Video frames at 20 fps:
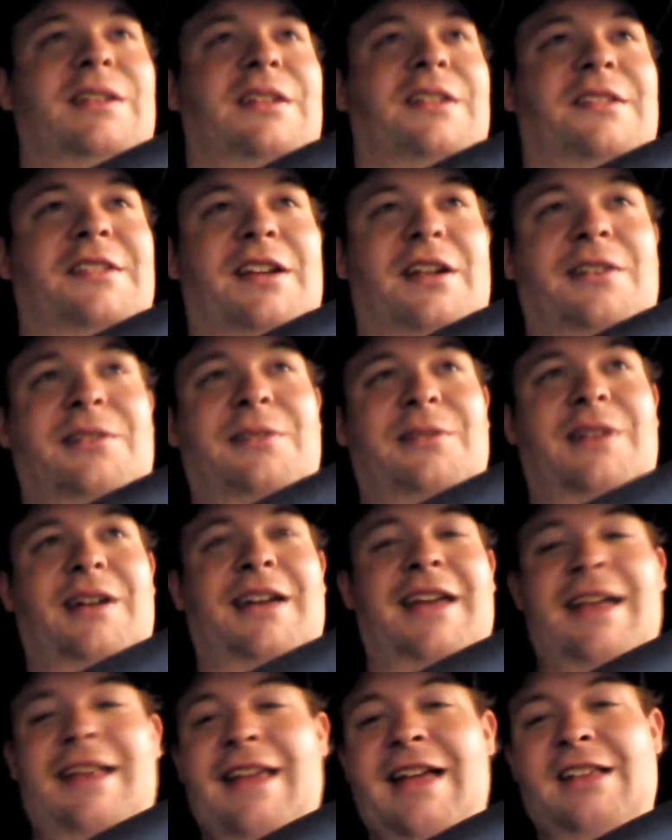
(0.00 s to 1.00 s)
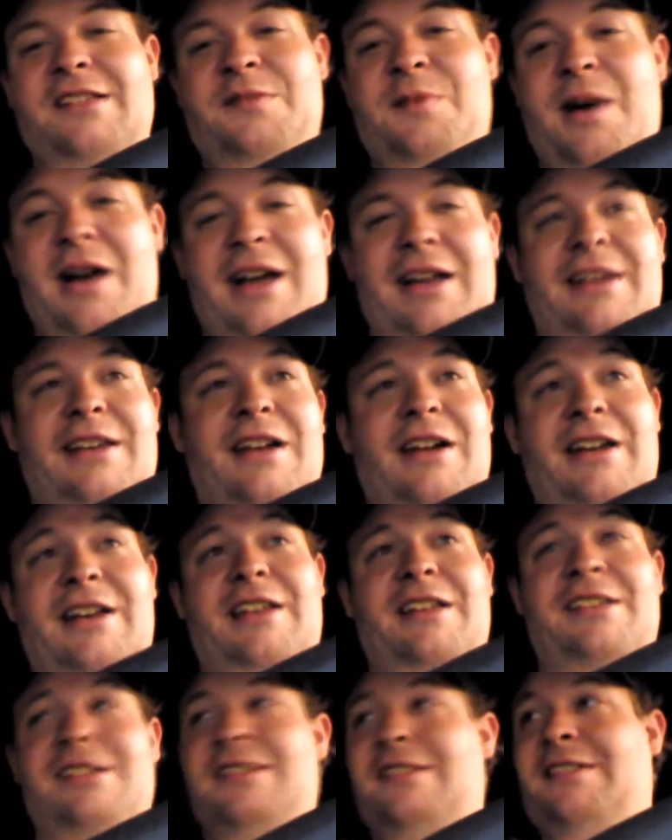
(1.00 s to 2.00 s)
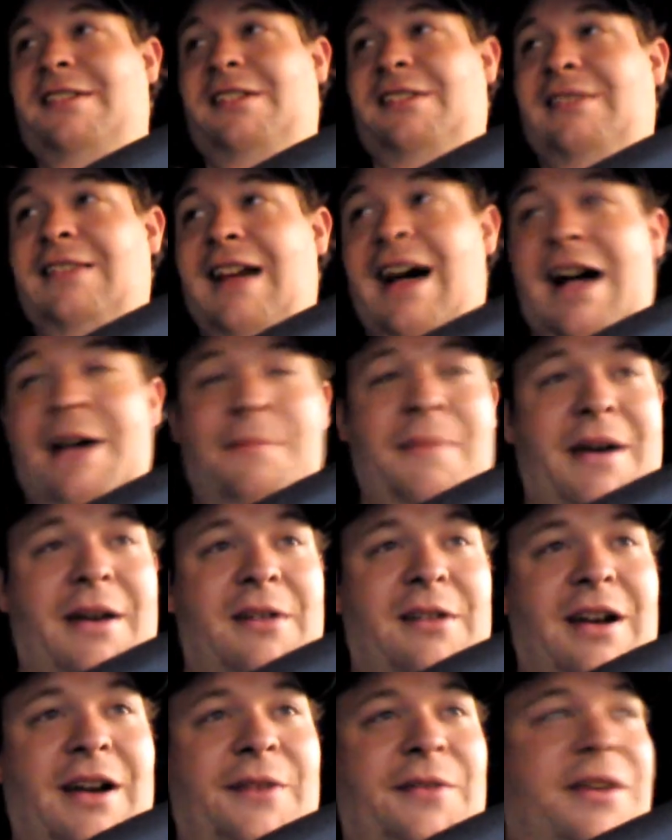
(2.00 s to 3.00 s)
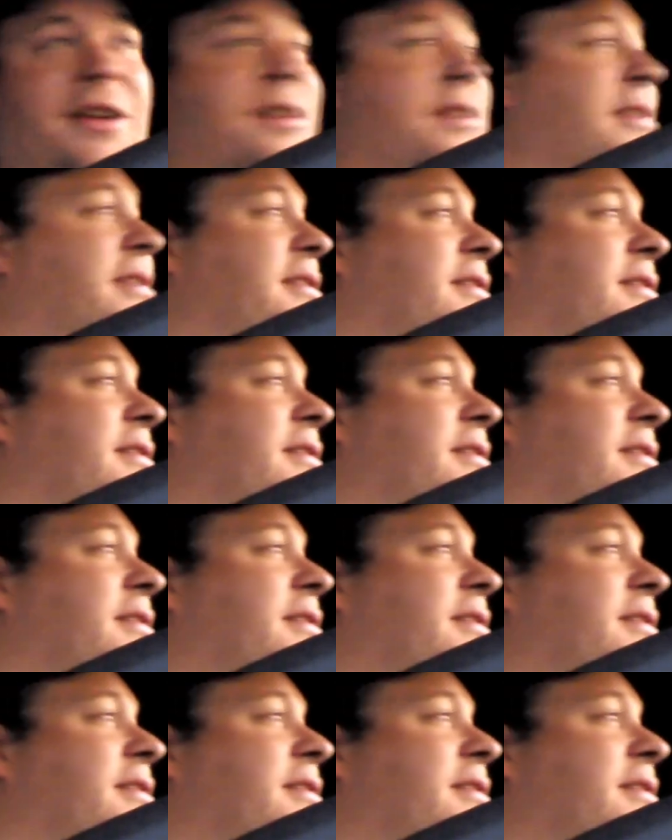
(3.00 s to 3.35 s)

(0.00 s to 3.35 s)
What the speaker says: So again, that's why night is a lot better out here.